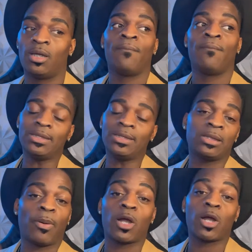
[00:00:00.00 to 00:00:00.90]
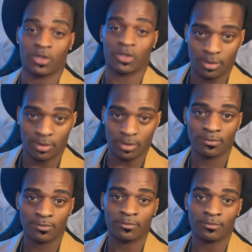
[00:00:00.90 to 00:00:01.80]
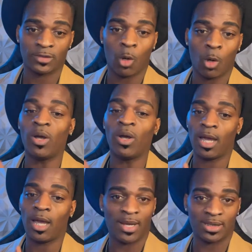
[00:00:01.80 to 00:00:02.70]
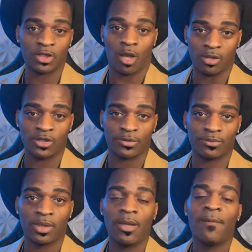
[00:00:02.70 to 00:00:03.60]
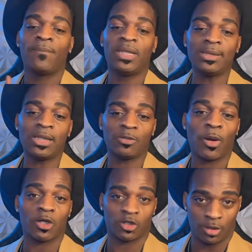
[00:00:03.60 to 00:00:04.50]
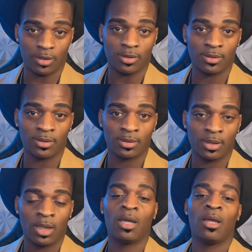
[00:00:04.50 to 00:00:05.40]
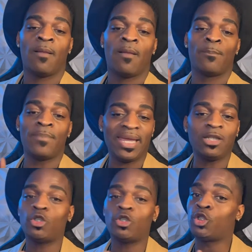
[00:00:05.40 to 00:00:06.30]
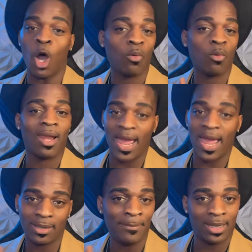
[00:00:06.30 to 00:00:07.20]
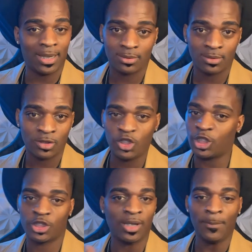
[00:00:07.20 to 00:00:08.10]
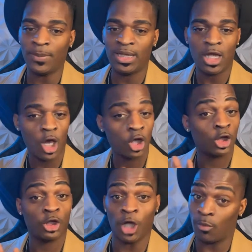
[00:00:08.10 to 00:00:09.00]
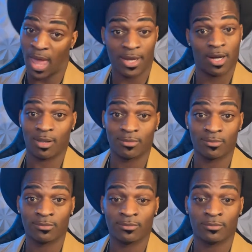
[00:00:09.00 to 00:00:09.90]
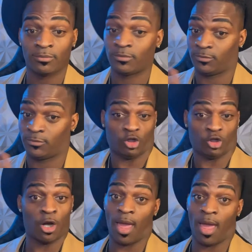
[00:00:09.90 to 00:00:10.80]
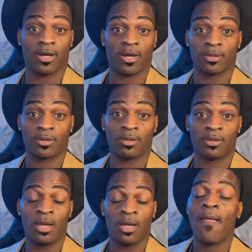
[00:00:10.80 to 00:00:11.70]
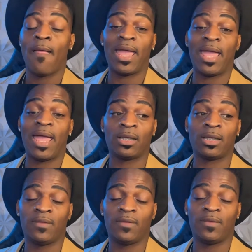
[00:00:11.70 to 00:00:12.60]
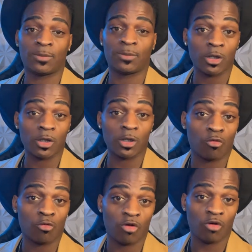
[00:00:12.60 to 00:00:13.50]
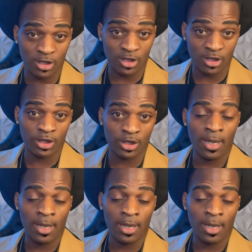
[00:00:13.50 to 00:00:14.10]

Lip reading: this is personal. One thing I will say about this lawsuit, this is personal. Megan don't like Millie. She just simply don't like her. She don't like her. And this personal grudge